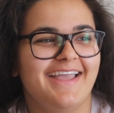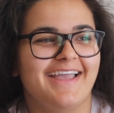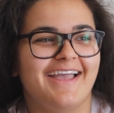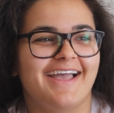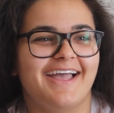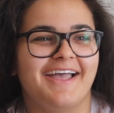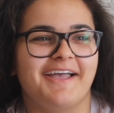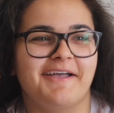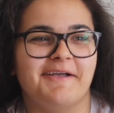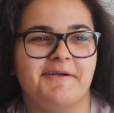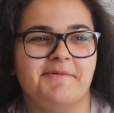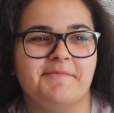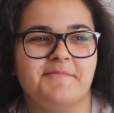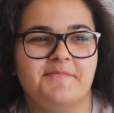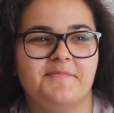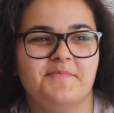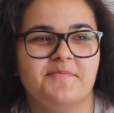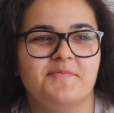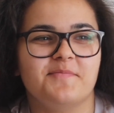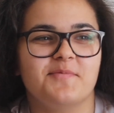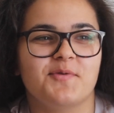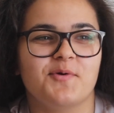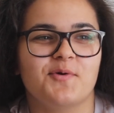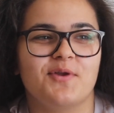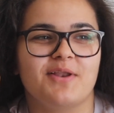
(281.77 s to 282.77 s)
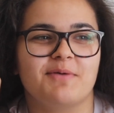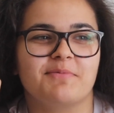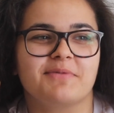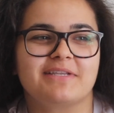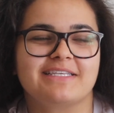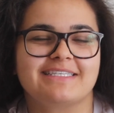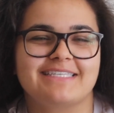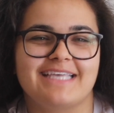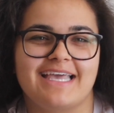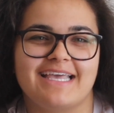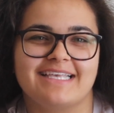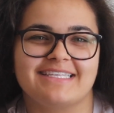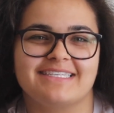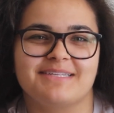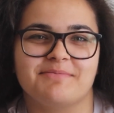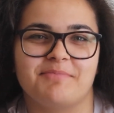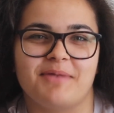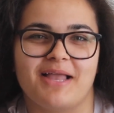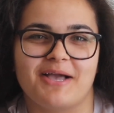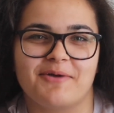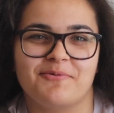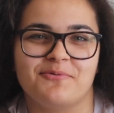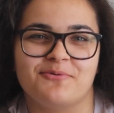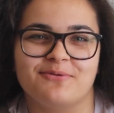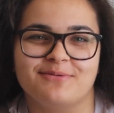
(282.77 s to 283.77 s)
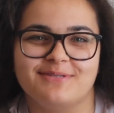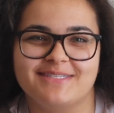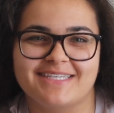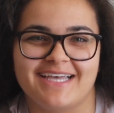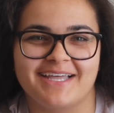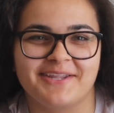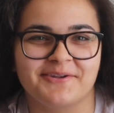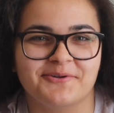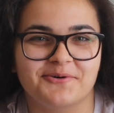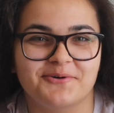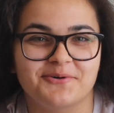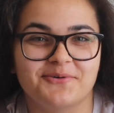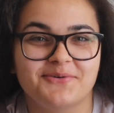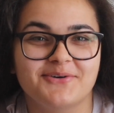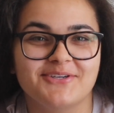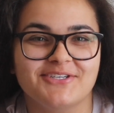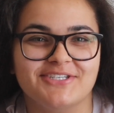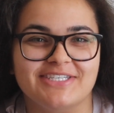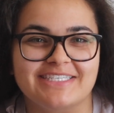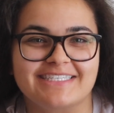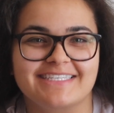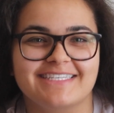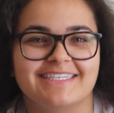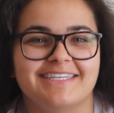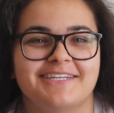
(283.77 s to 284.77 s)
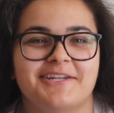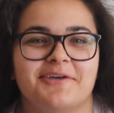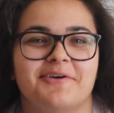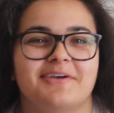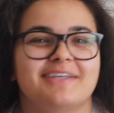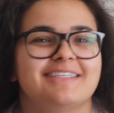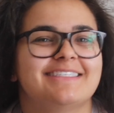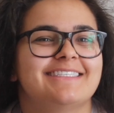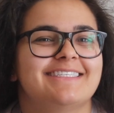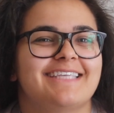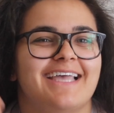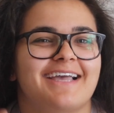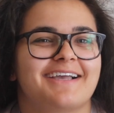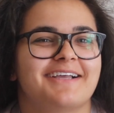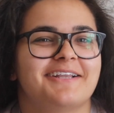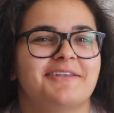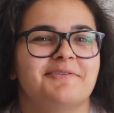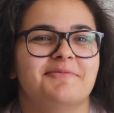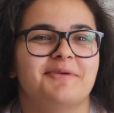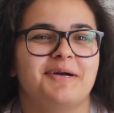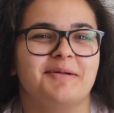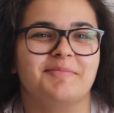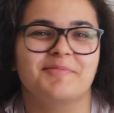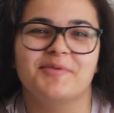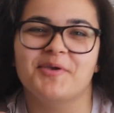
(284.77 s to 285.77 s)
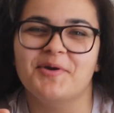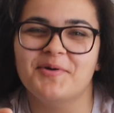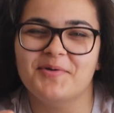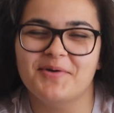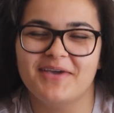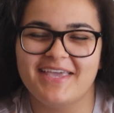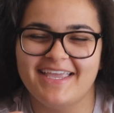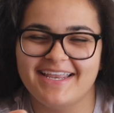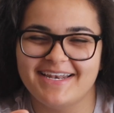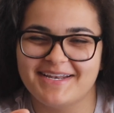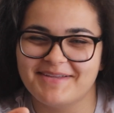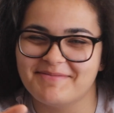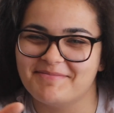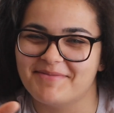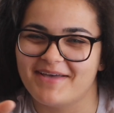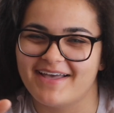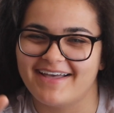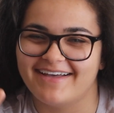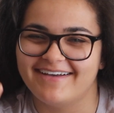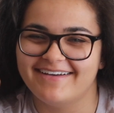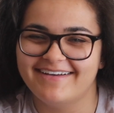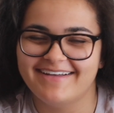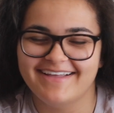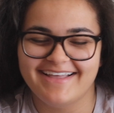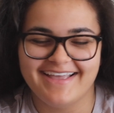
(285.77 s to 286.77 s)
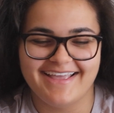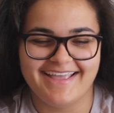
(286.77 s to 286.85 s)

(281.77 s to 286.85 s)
All I'm going to say is the Blackwall Tunnel. She's going to know exactly what I'm talking about.